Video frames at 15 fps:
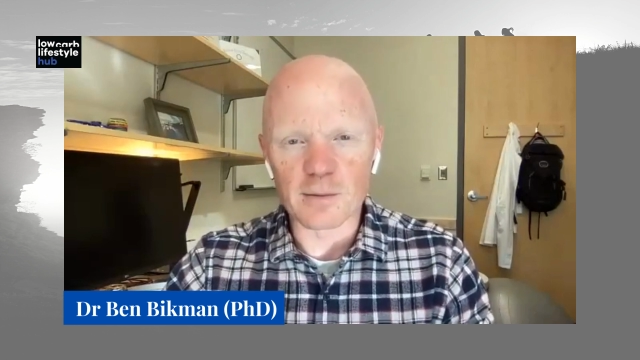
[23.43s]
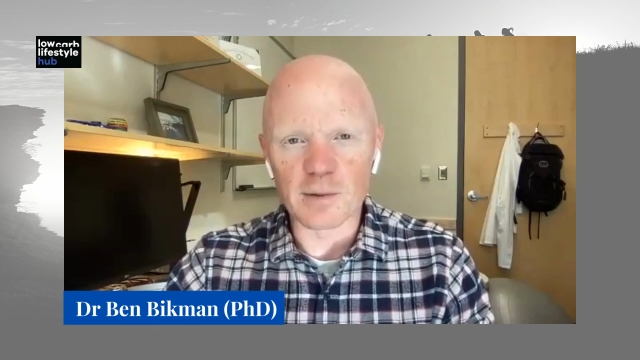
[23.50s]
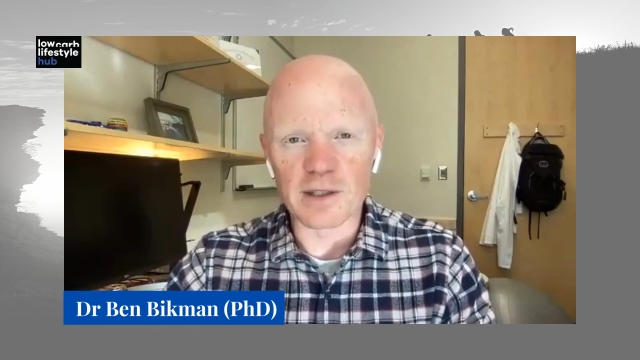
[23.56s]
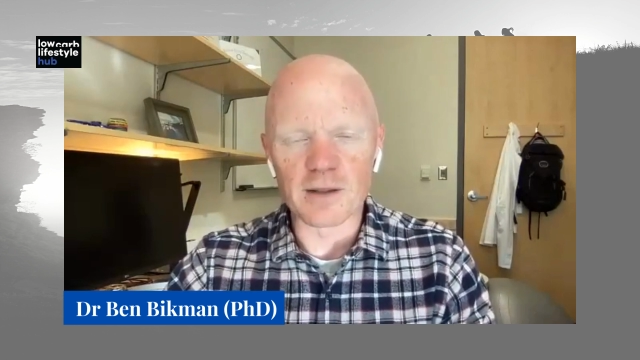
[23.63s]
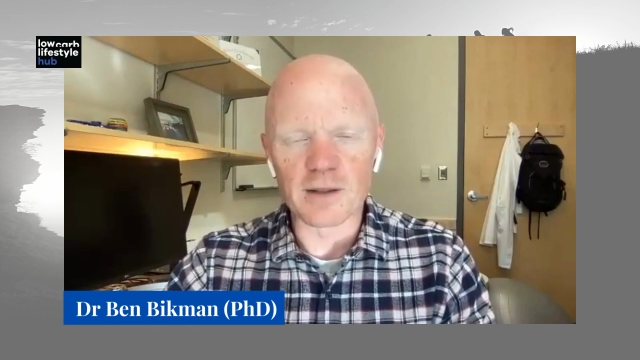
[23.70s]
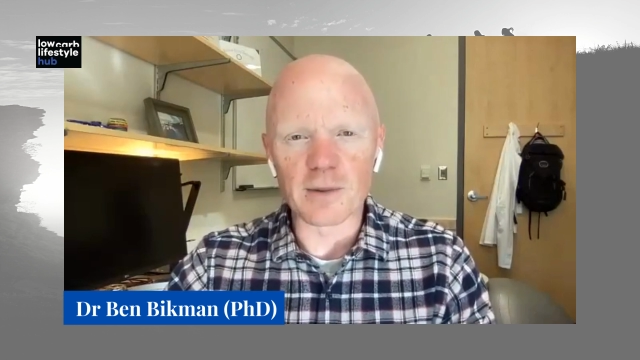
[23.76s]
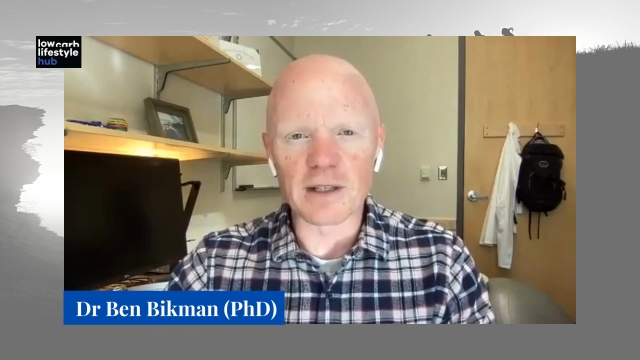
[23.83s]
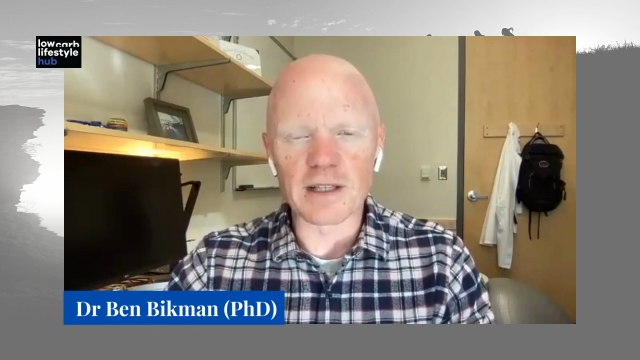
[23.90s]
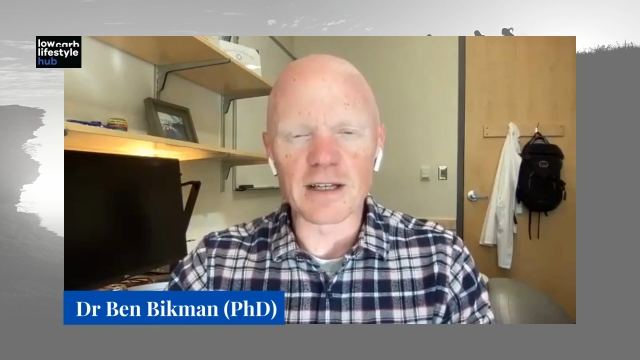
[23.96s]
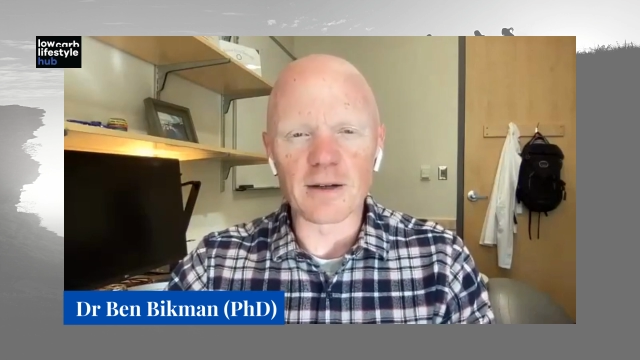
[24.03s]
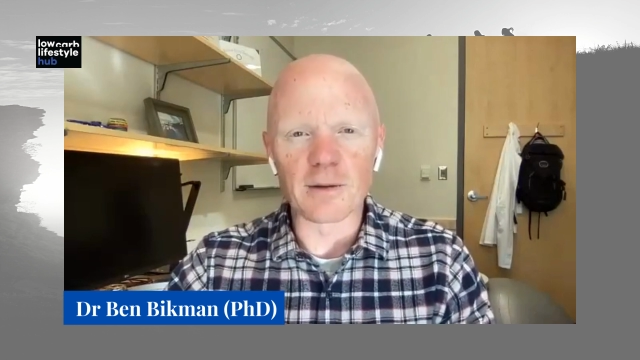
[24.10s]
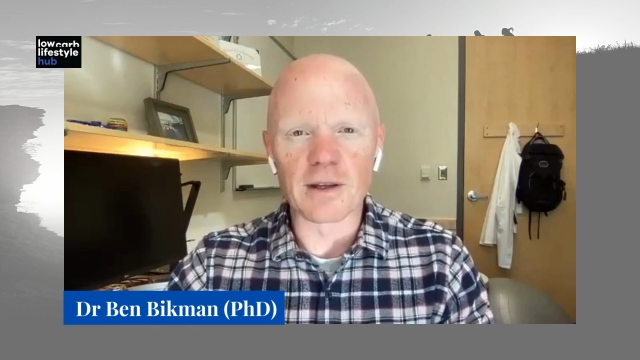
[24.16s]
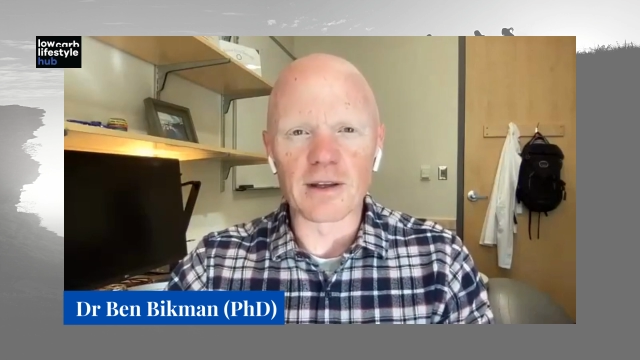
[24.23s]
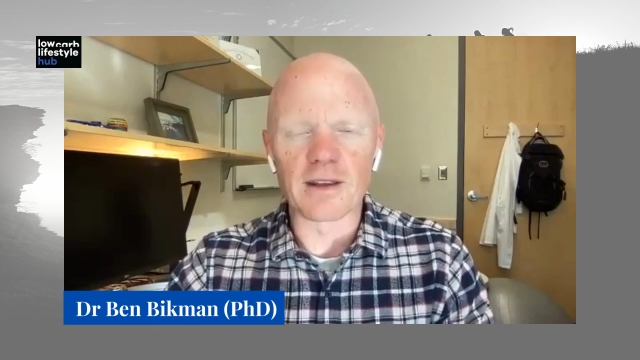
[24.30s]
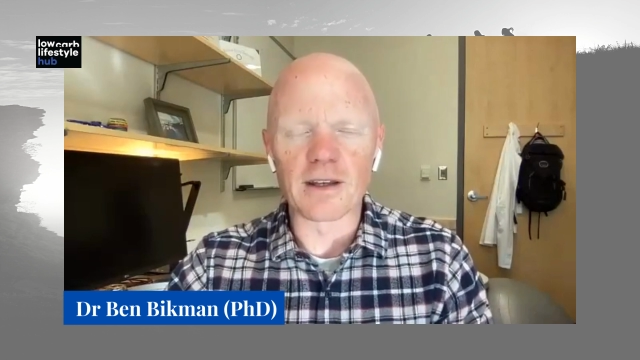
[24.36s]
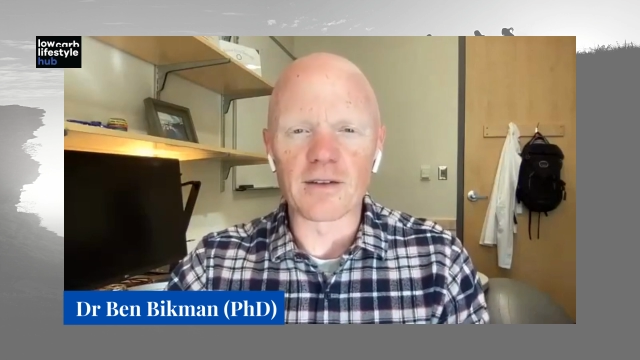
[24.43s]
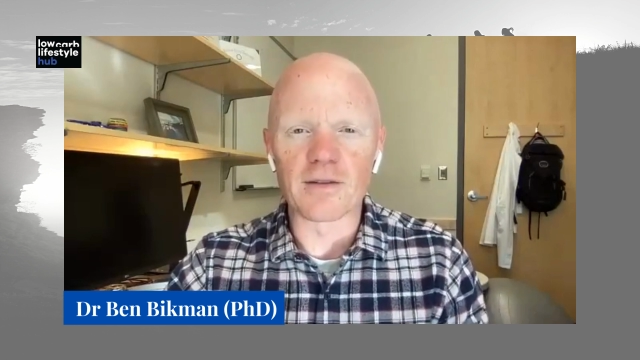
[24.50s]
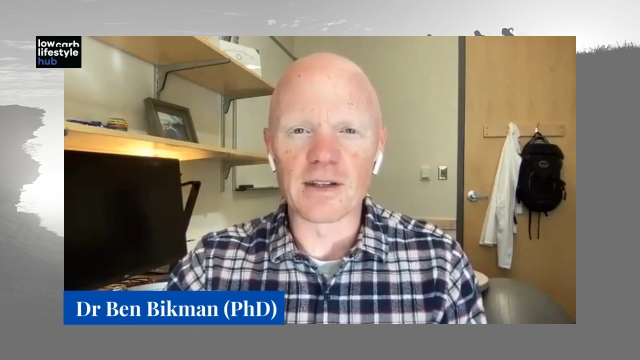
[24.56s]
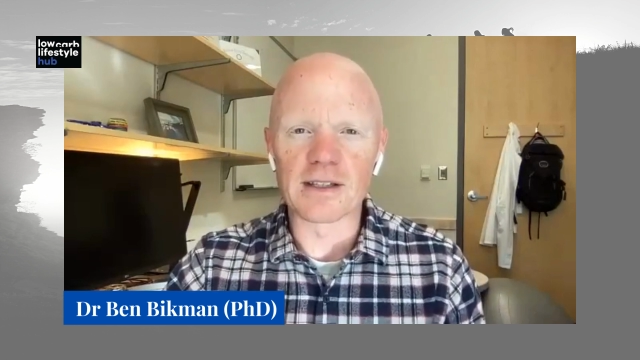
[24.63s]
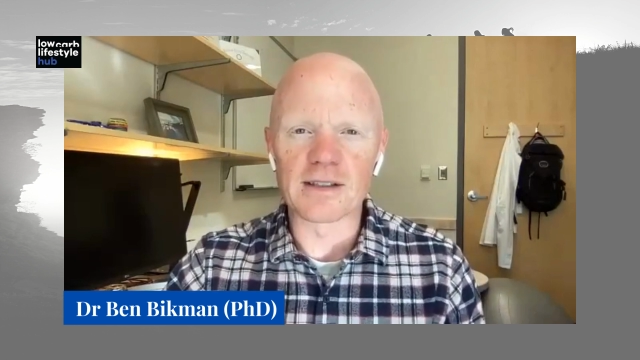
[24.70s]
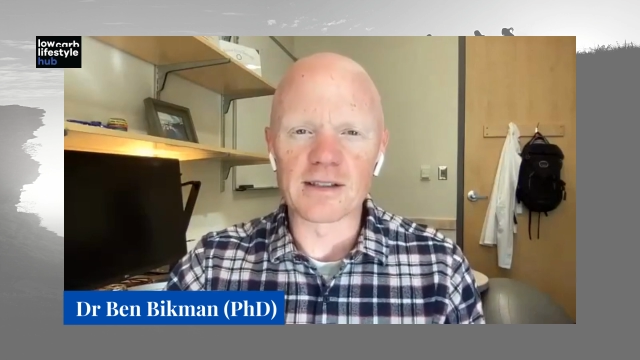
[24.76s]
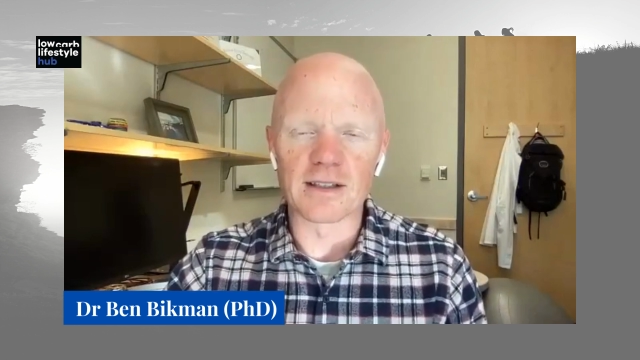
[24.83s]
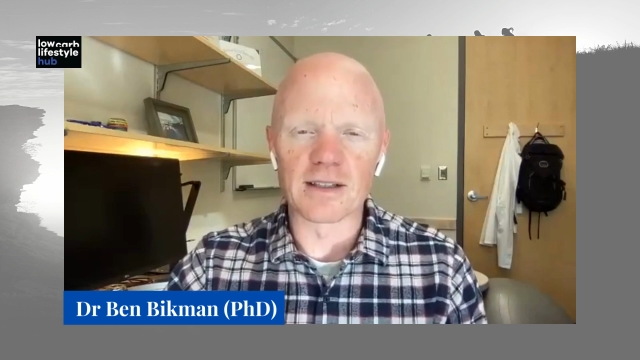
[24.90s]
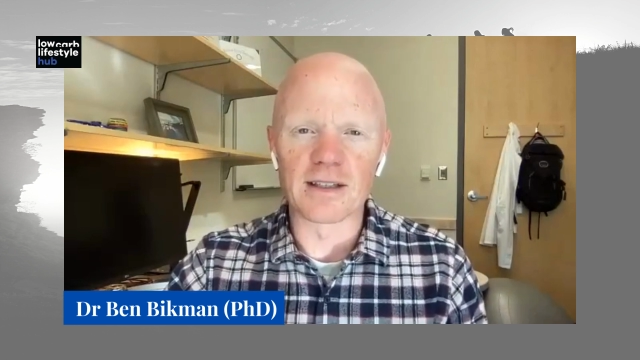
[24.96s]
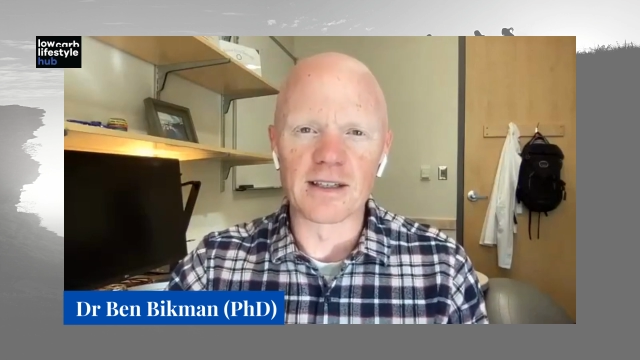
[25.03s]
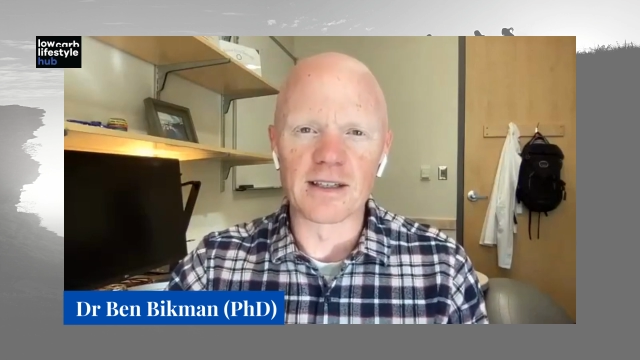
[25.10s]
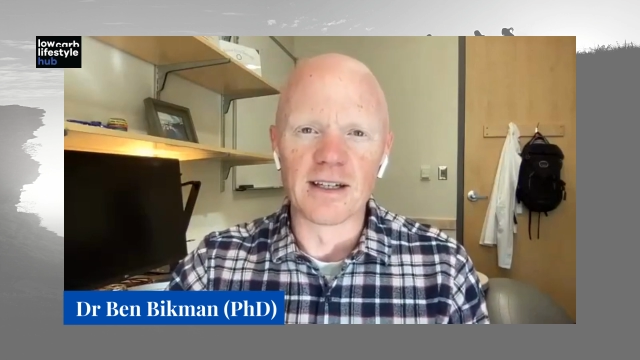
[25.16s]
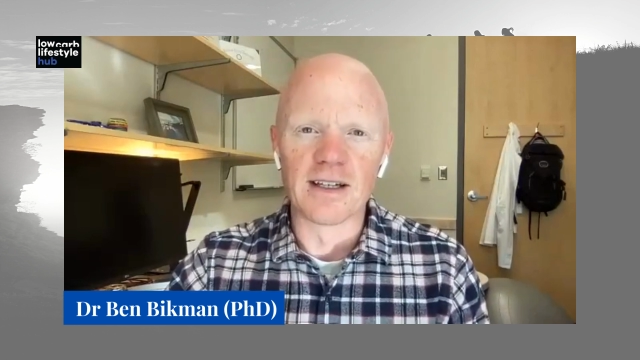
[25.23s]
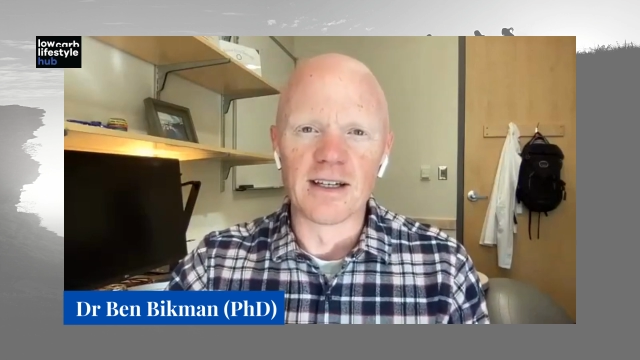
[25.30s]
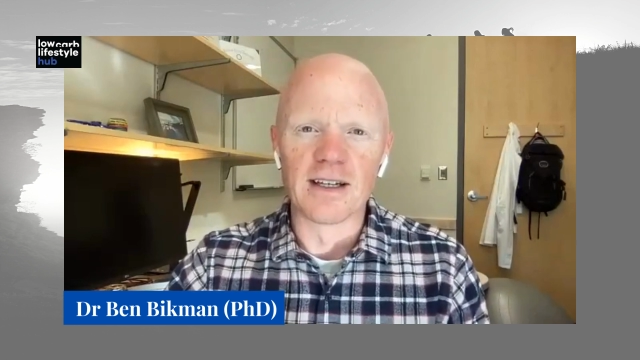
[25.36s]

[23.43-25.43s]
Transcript: We typically only think of insulin